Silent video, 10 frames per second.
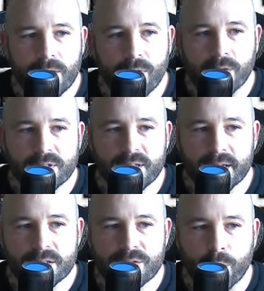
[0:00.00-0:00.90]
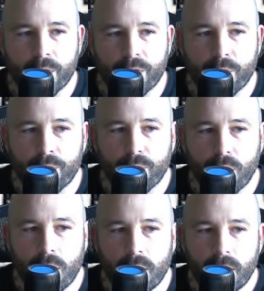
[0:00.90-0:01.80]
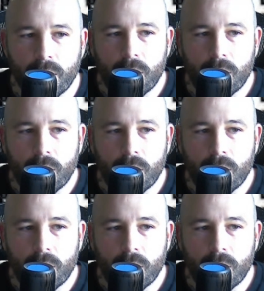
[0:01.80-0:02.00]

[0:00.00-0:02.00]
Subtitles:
Round six, 43rd overall,